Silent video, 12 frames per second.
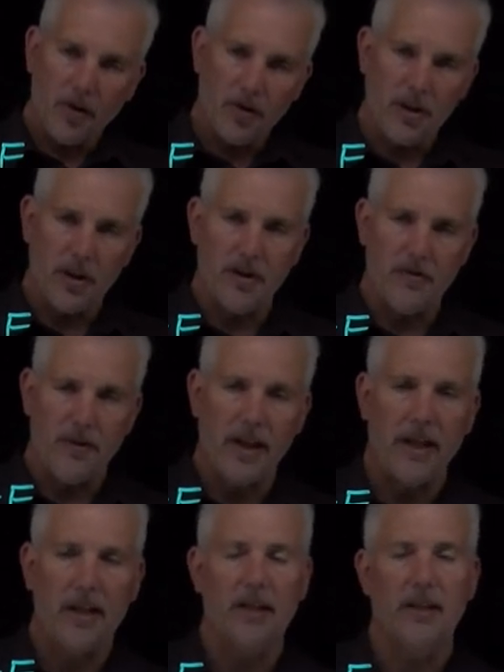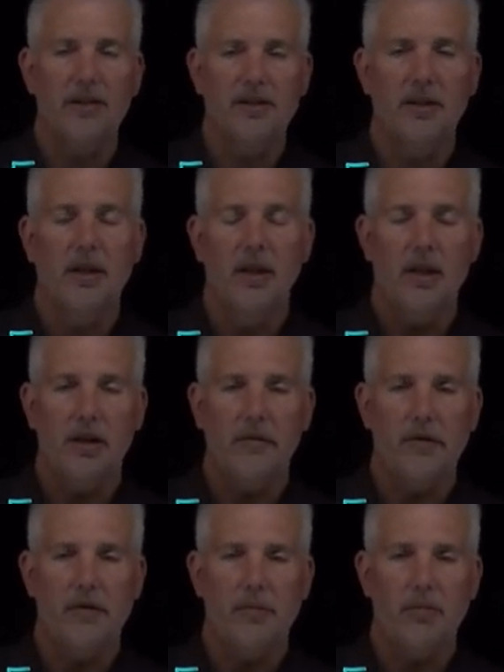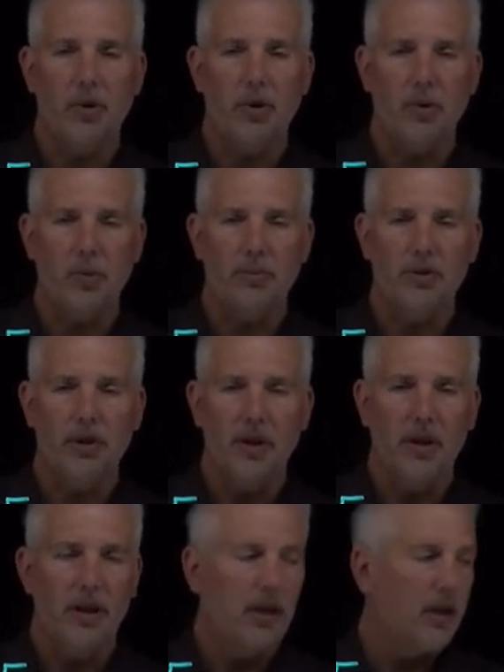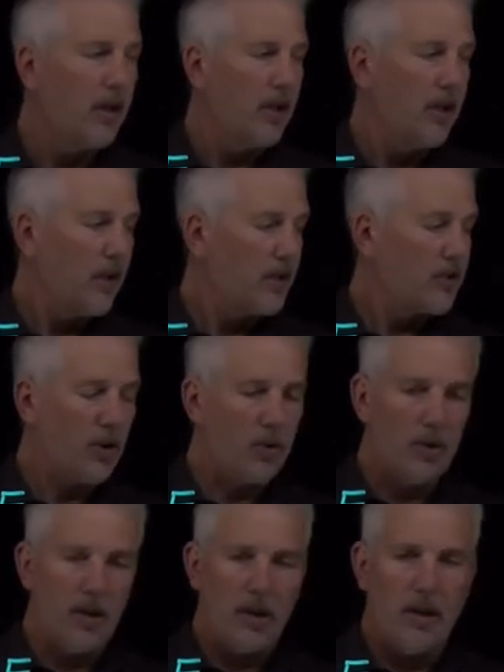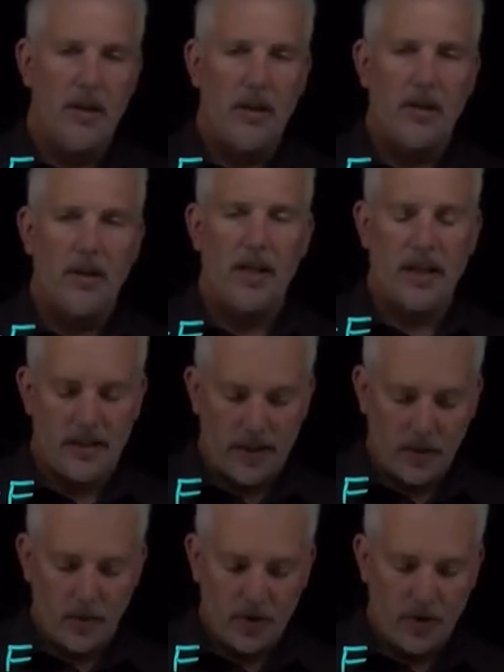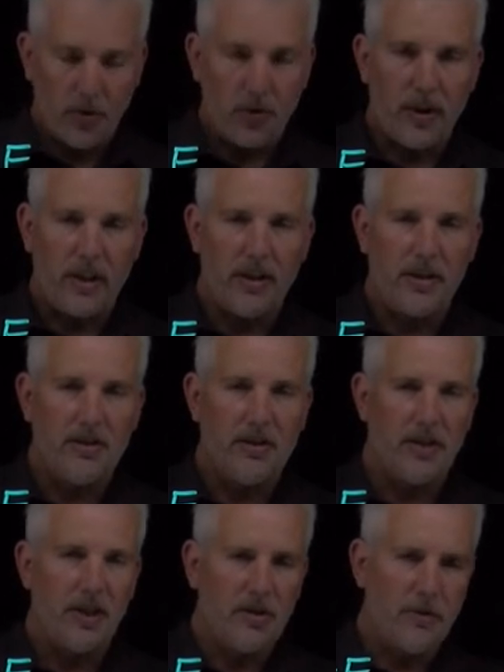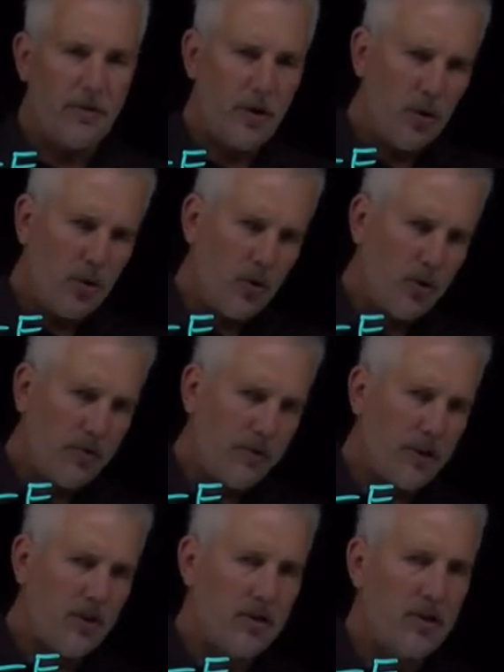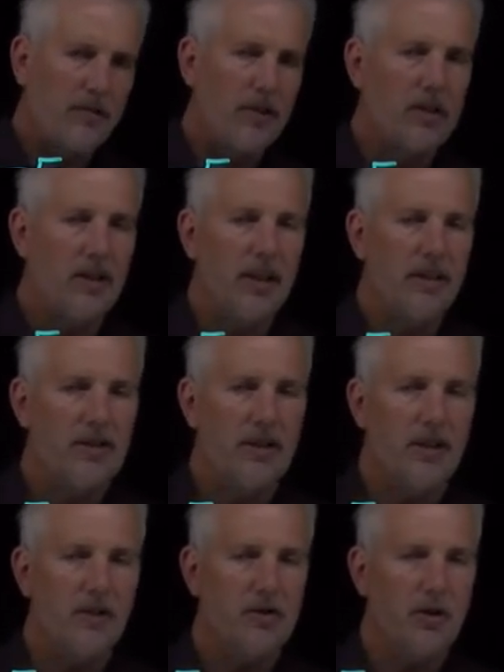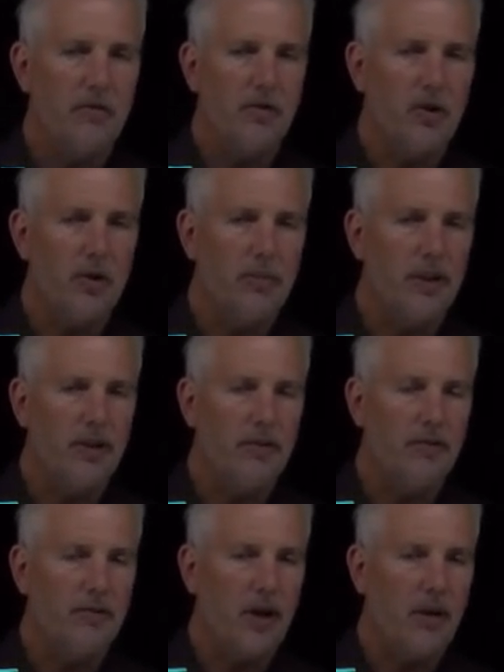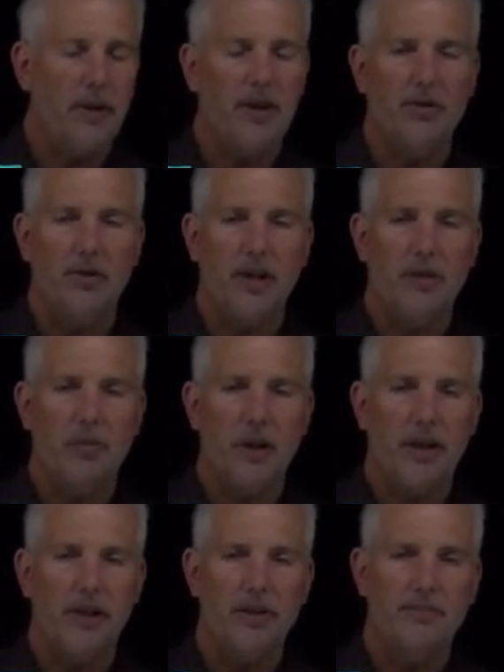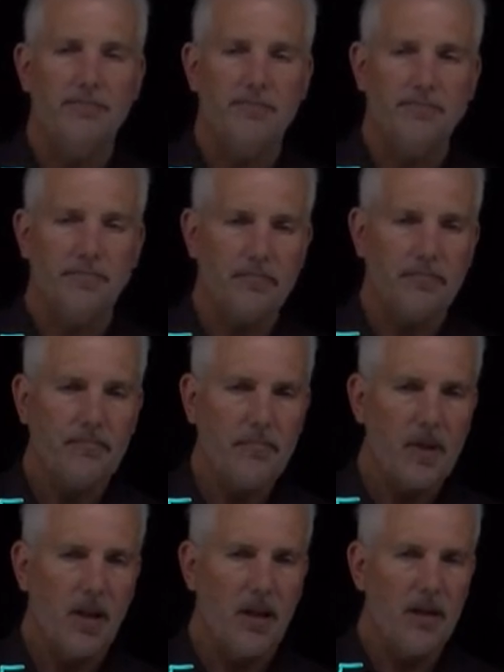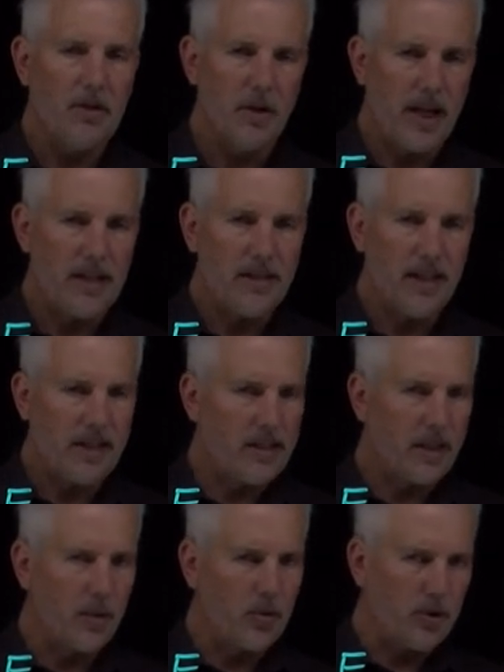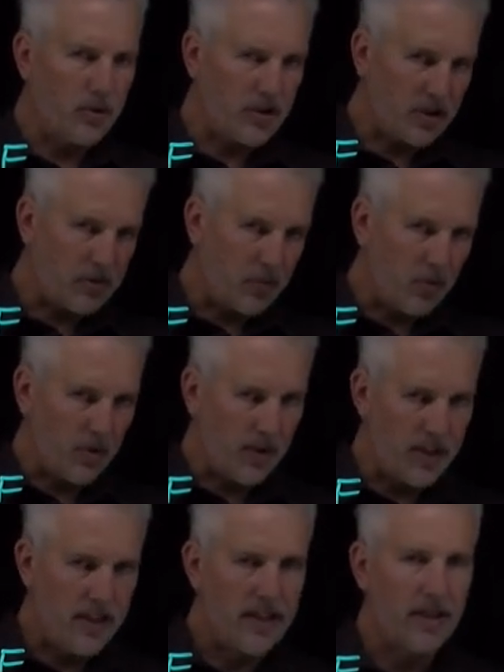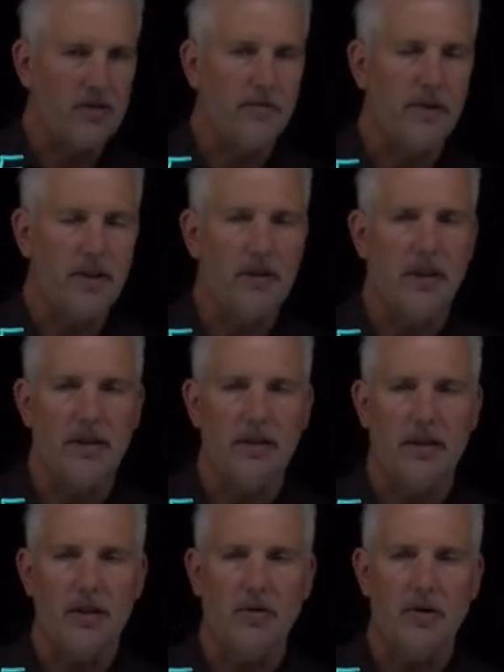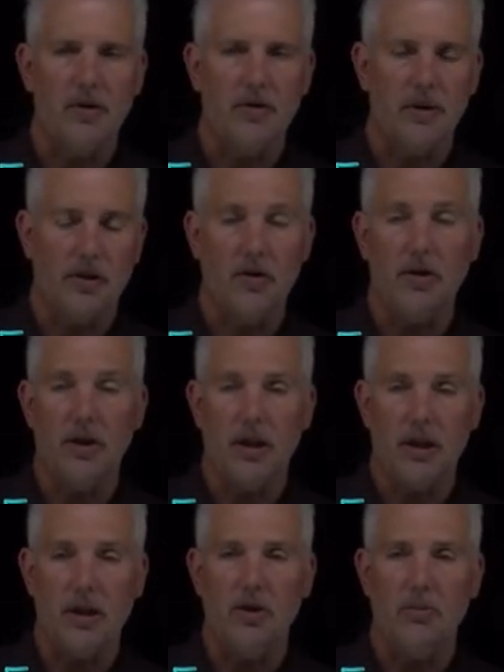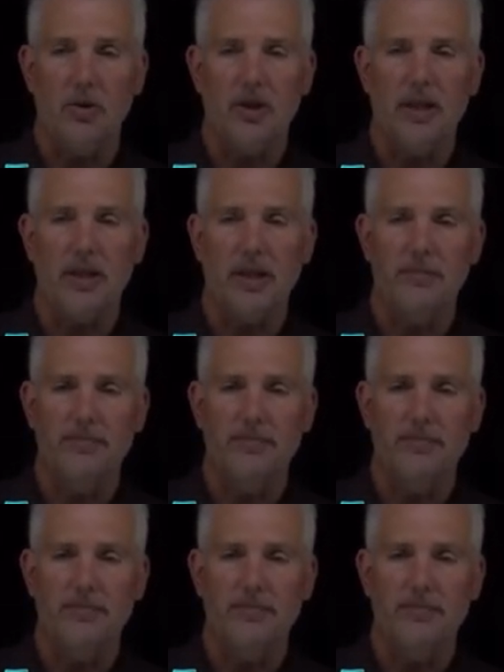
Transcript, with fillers: into this finite list of different point groups. So the next thing we'll do is there's a few features of this list that deserve a little bit of comment or explanation. Uh, so that's the next thing we'll do is explore the details of this list in a little, in a little more detail.